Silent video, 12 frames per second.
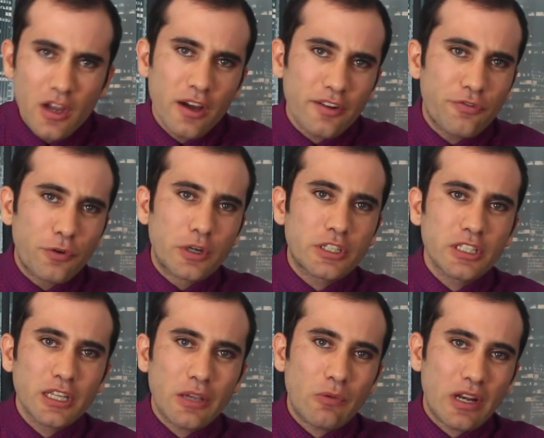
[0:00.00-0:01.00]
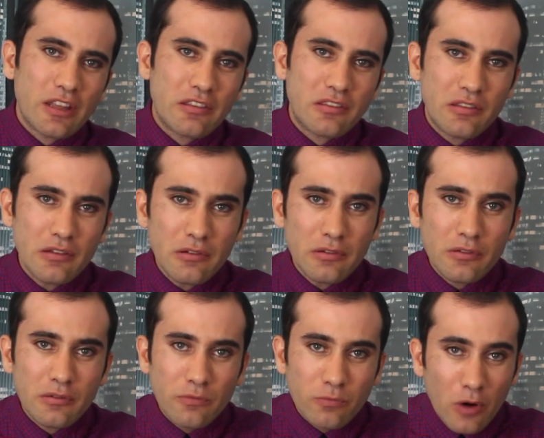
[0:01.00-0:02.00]
Unfortunately, when he
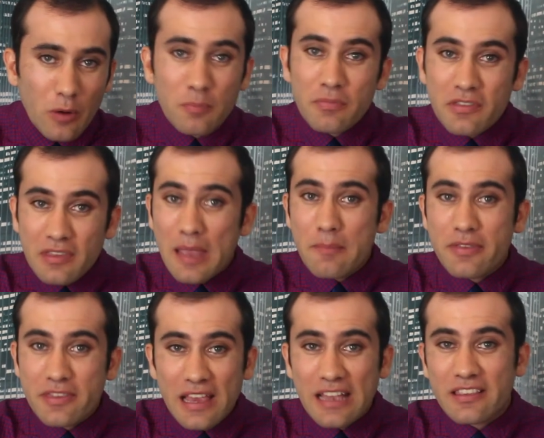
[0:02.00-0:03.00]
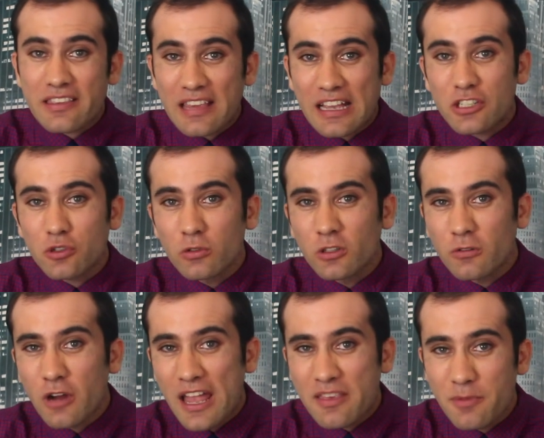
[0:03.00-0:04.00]
sued, whoop, same-sex sexual
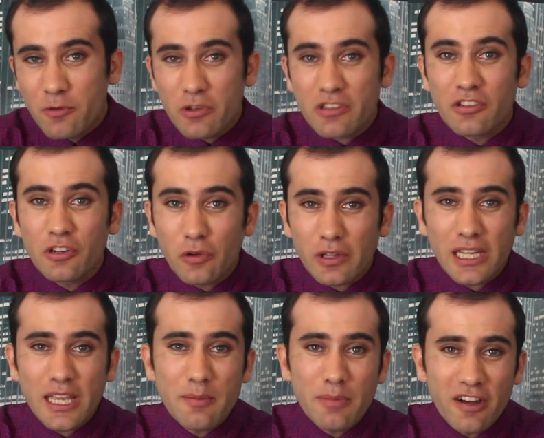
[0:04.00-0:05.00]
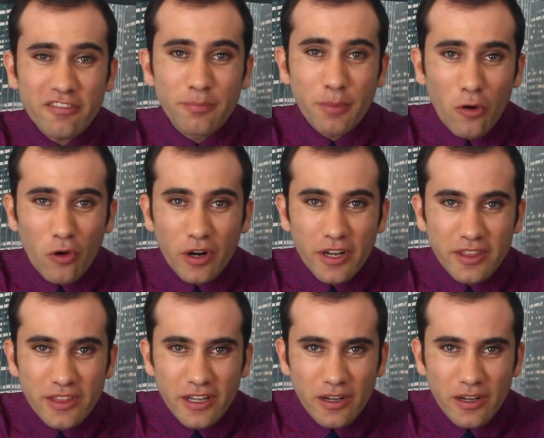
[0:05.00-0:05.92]
harassment was totally above board and the...